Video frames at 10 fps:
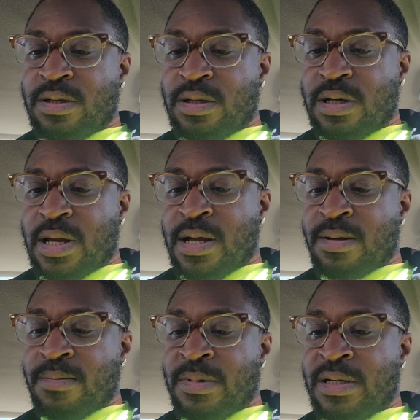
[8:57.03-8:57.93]
Just lock,
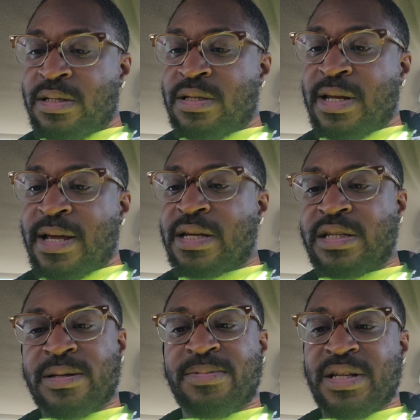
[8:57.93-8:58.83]
but Salak,
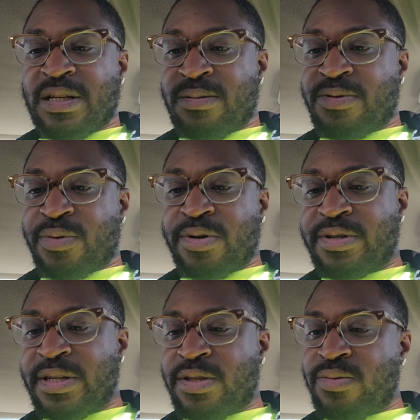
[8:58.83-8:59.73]
sometimes
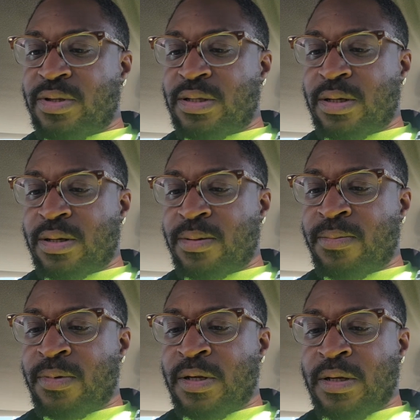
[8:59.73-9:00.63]
words get twisted up,
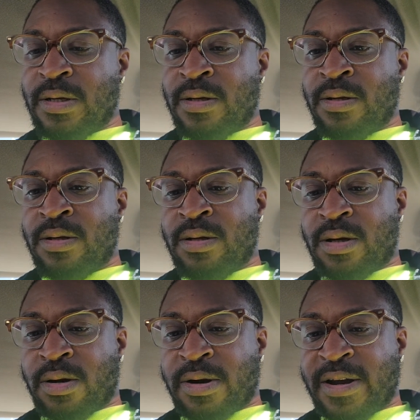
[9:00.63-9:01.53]

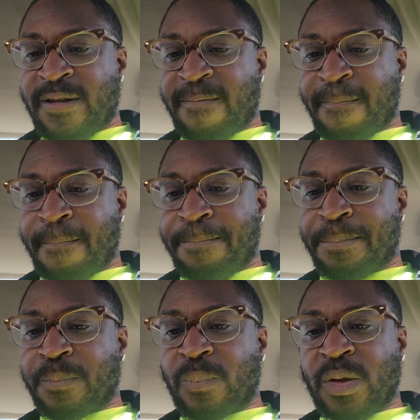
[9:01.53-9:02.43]
all right.
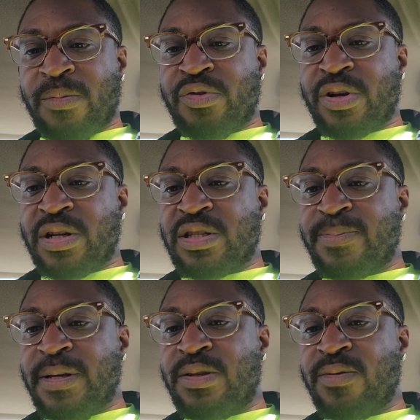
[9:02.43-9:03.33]
You trying to
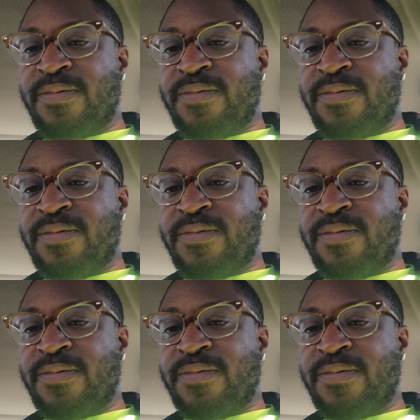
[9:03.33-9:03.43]
speak too